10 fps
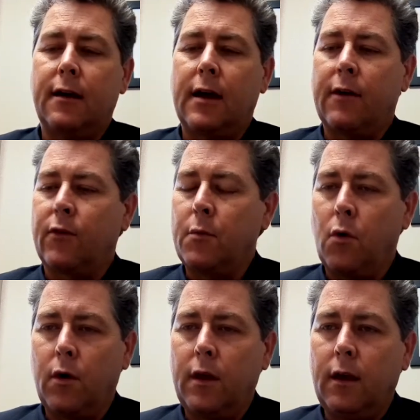Every
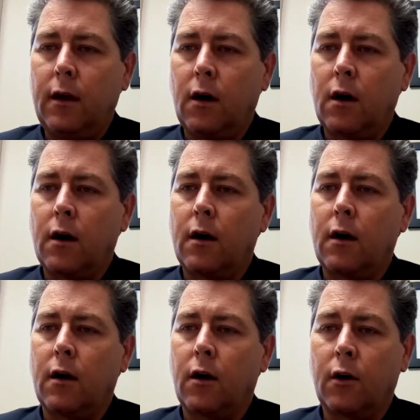morning,
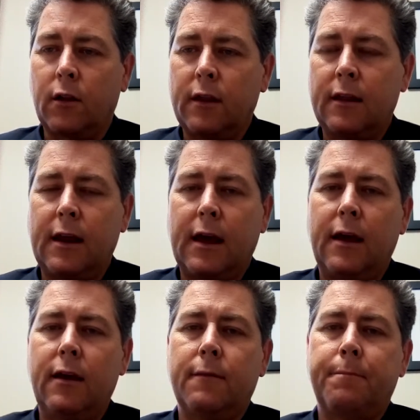early in the
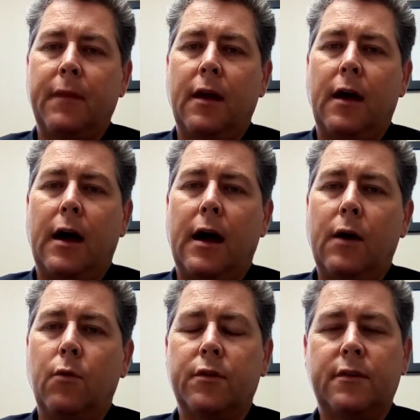day, I
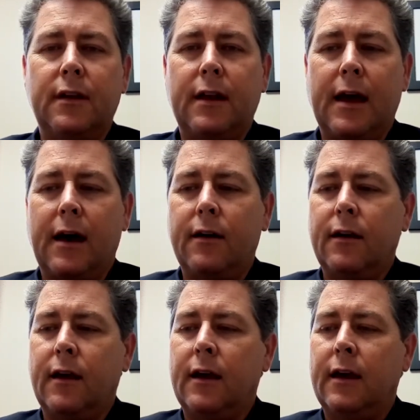will sit down
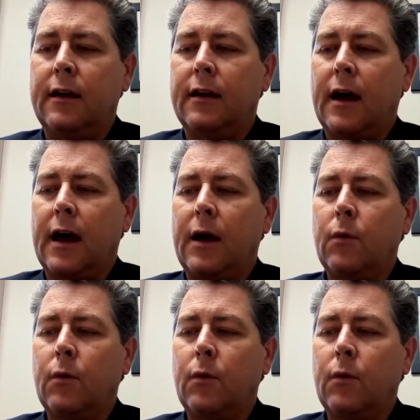and I